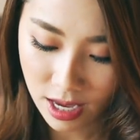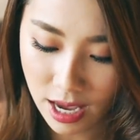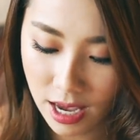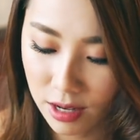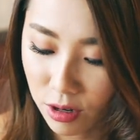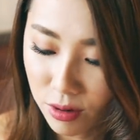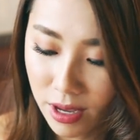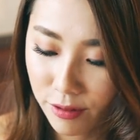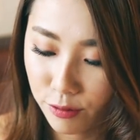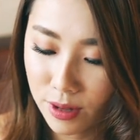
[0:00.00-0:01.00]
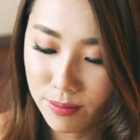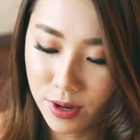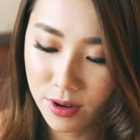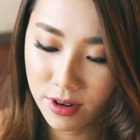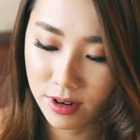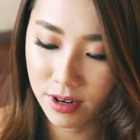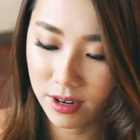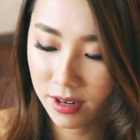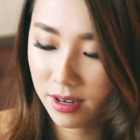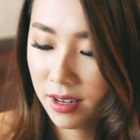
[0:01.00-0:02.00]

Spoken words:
And oh, I have one more.